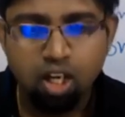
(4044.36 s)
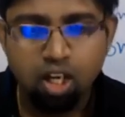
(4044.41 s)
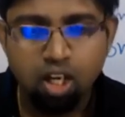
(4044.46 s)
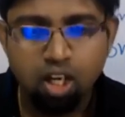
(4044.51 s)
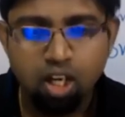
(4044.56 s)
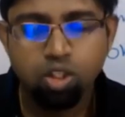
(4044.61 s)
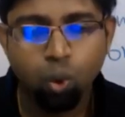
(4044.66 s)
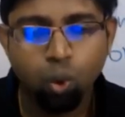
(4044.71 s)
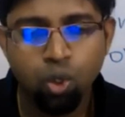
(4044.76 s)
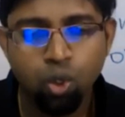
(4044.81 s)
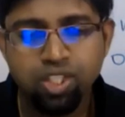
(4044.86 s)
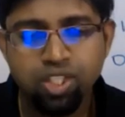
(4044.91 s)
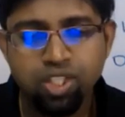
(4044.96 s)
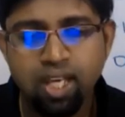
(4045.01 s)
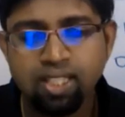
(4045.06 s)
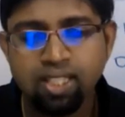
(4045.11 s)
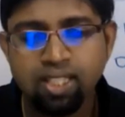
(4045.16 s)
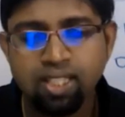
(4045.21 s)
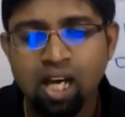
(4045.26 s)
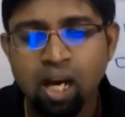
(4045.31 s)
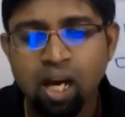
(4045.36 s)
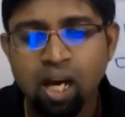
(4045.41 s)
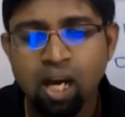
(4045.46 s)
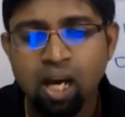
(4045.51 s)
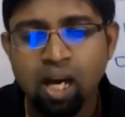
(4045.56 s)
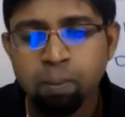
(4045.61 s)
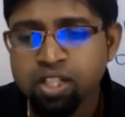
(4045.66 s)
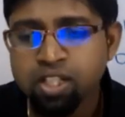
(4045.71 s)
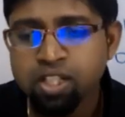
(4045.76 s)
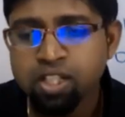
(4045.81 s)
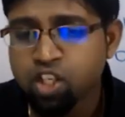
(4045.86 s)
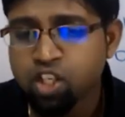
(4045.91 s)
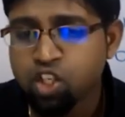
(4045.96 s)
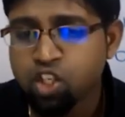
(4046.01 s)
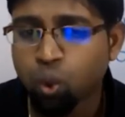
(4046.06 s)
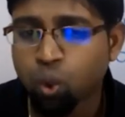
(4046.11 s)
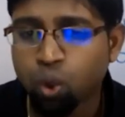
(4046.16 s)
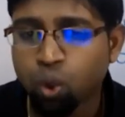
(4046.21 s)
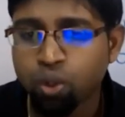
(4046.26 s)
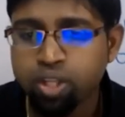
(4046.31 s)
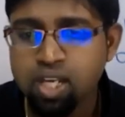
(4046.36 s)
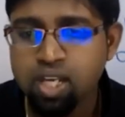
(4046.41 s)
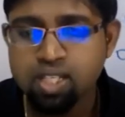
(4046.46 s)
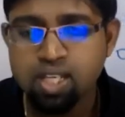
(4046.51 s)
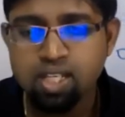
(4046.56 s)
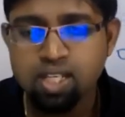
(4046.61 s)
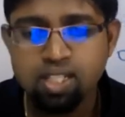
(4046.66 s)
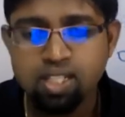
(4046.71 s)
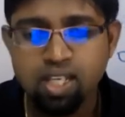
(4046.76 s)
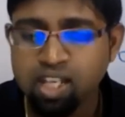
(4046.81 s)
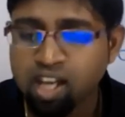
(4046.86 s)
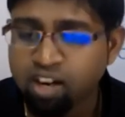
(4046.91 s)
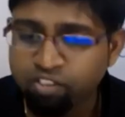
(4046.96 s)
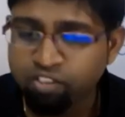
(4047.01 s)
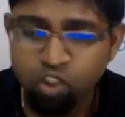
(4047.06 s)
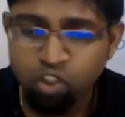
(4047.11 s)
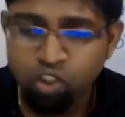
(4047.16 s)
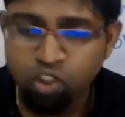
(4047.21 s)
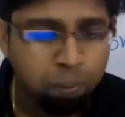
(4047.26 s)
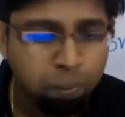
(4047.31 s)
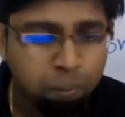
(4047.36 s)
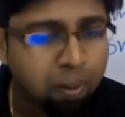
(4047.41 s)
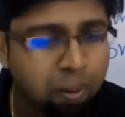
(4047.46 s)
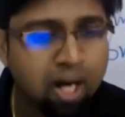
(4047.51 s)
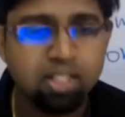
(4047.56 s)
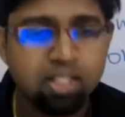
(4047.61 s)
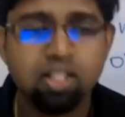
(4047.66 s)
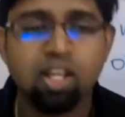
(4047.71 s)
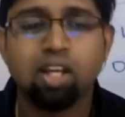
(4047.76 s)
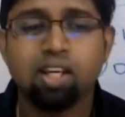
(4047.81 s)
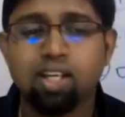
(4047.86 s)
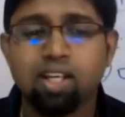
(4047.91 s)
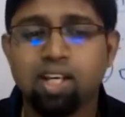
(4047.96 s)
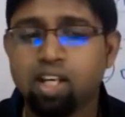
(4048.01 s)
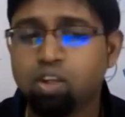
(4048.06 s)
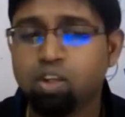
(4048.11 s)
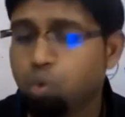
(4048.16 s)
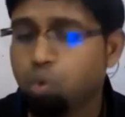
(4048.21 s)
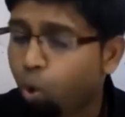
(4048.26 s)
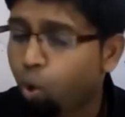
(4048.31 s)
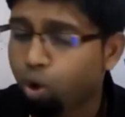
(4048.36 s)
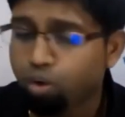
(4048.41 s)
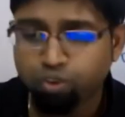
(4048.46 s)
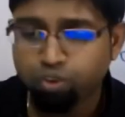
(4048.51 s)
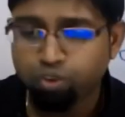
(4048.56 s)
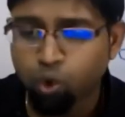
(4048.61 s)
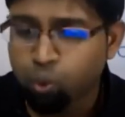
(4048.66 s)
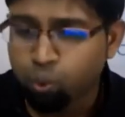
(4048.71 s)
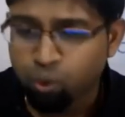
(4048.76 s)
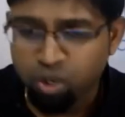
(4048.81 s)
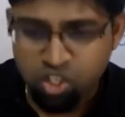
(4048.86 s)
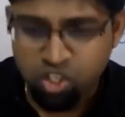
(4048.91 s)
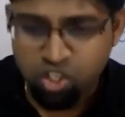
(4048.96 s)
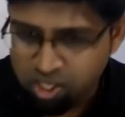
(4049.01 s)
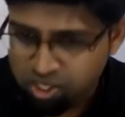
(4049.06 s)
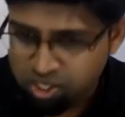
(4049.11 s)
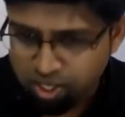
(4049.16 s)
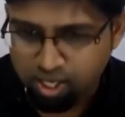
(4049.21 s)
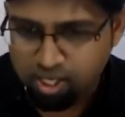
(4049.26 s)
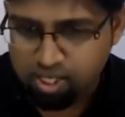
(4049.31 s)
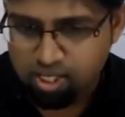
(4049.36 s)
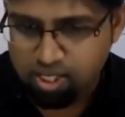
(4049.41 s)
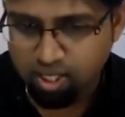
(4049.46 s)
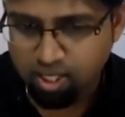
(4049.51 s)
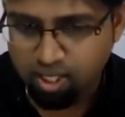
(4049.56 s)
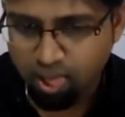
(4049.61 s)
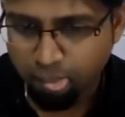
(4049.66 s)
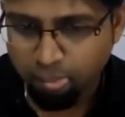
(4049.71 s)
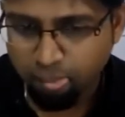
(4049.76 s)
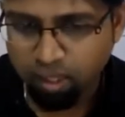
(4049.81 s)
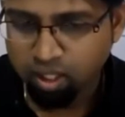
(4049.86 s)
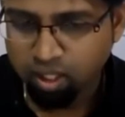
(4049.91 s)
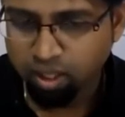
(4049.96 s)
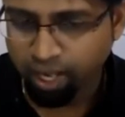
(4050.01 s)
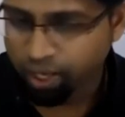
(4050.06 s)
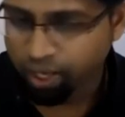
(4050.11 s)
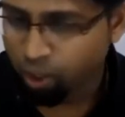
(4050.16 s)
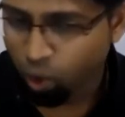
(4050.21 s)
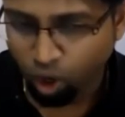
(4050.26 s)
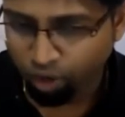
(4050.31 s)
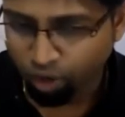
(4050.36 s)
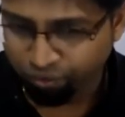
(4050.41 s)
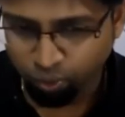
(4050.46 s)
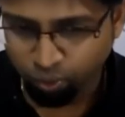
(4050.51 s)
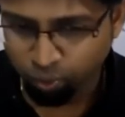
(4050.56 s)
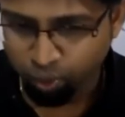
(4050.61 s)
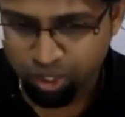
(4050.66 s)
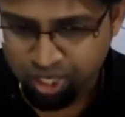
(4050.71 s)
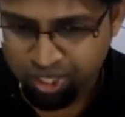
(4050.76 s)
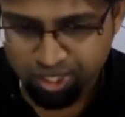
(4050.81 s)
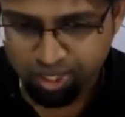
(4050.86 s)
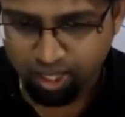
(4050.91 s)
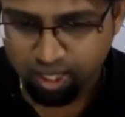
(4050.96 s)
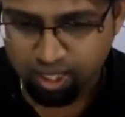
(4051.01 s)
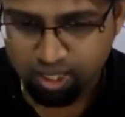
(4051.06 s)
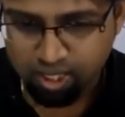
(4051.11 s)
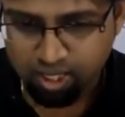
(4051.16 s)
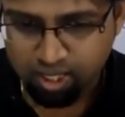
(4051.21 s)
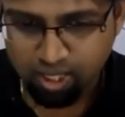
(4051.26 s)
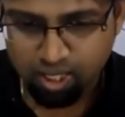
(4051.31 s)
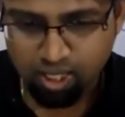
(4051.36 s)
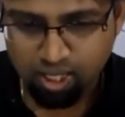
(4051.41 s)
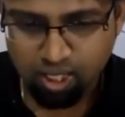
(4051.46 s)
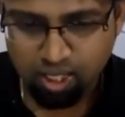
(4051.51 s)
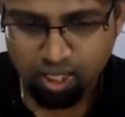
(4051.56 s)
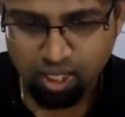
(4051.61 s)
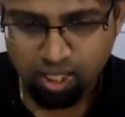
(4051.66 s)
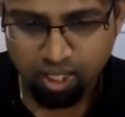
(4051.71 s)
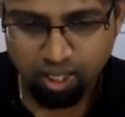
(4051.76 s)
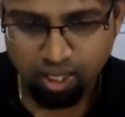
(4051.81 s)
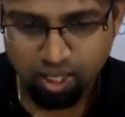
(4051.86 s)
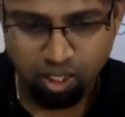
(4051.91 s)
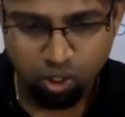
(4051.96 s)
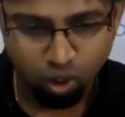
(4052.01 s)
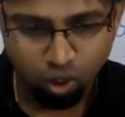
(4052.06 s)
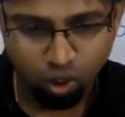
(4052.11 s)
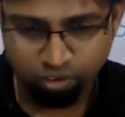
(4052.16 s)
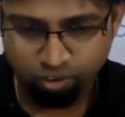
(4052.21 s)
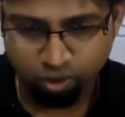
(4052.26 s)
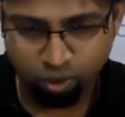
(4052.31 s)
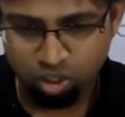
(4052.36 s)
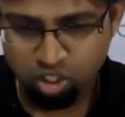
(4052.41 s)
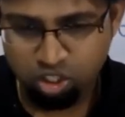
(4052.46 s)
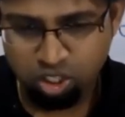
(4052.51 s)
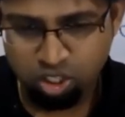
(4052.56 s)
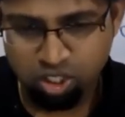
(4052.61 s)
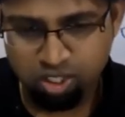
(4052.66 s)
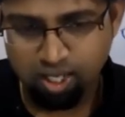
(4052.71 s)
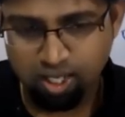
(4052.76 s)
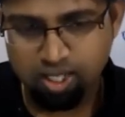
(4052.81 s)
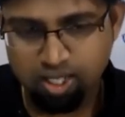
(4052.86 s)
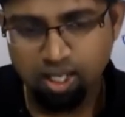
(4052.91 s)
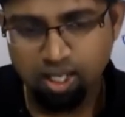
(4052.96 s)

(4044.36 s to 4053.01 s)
Those examples and stories is enough to pass, get all 4 questions right, right? All 4 questions right, right? All 4 questions right.